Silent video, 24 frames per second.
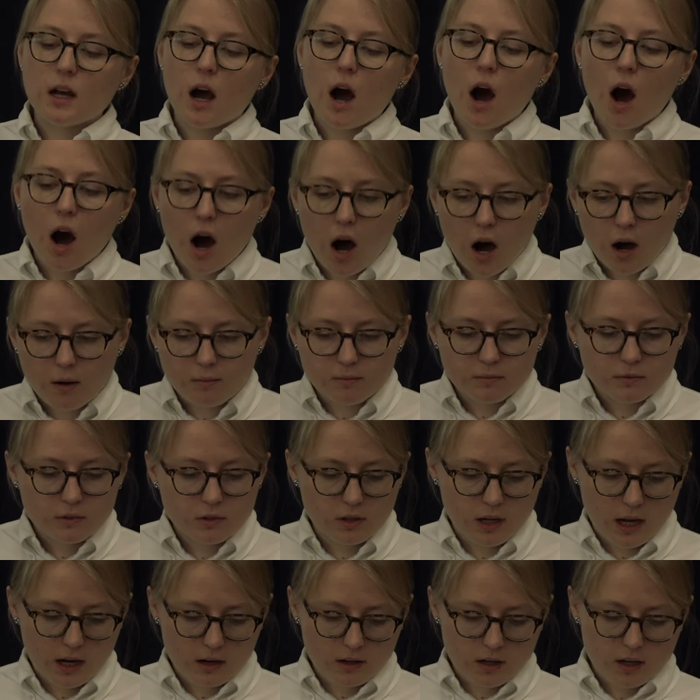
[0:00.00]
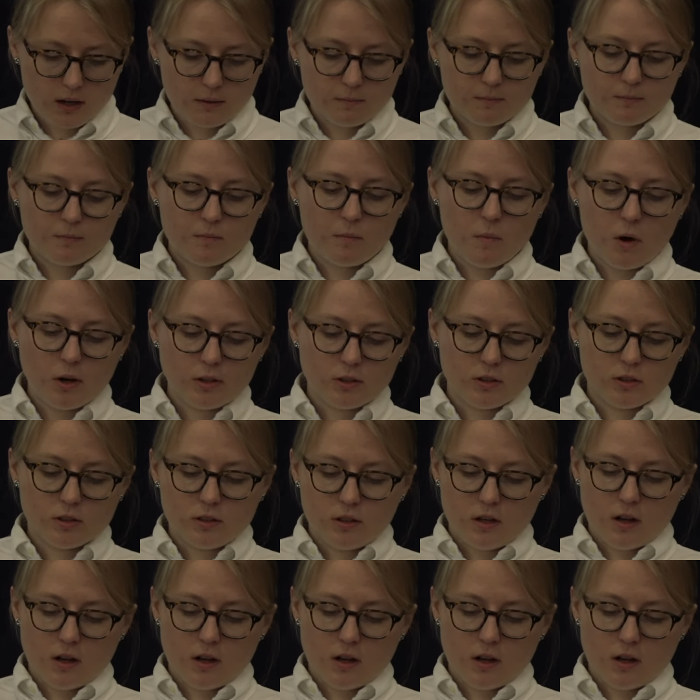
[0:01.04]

arm to carry most